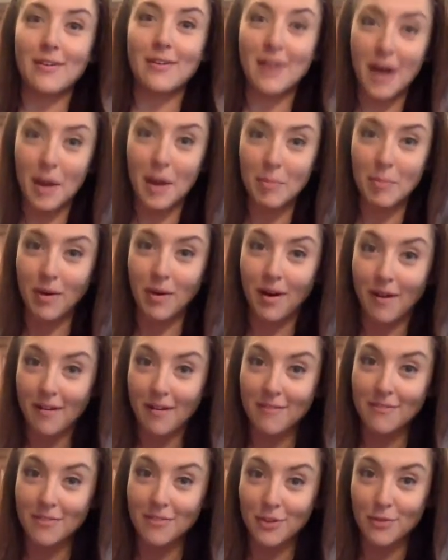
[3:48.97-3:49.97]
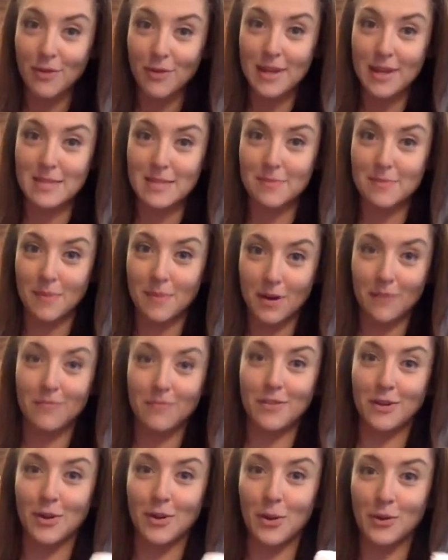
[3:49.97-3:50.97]
cup of the rest of
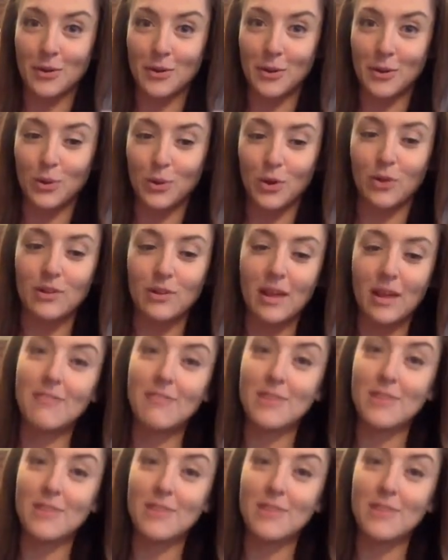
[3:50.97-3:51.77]
the coconut oil left.